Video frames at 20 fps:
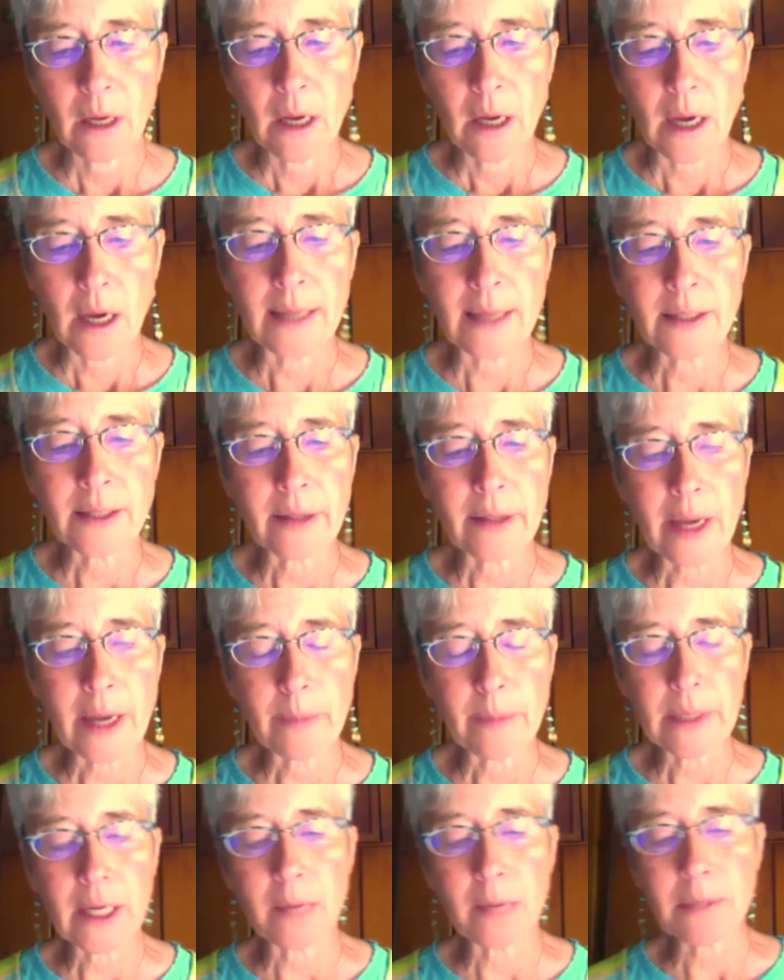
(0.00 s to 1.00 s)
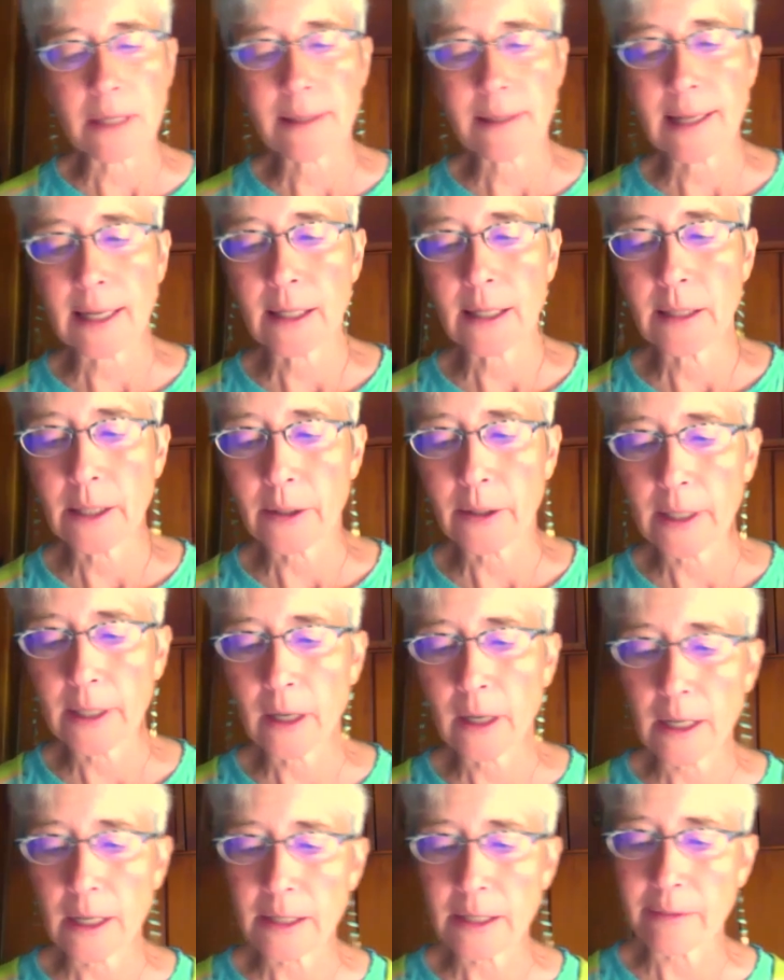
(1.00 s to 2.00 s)
And so that becomes a secondary
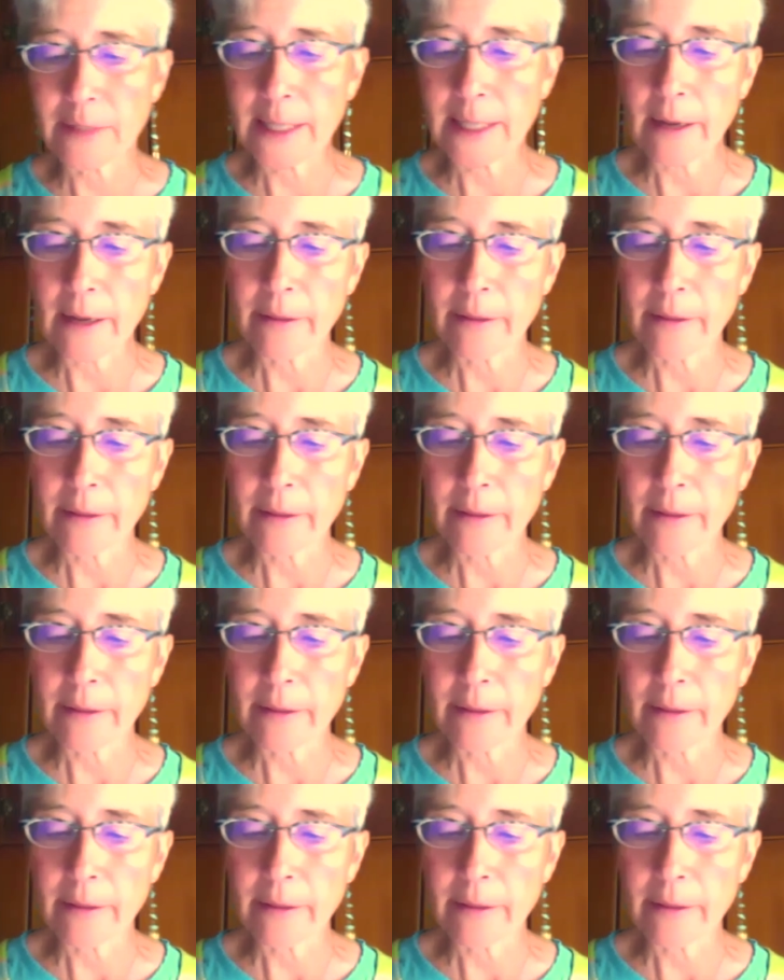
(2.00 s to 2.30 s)
cause of death.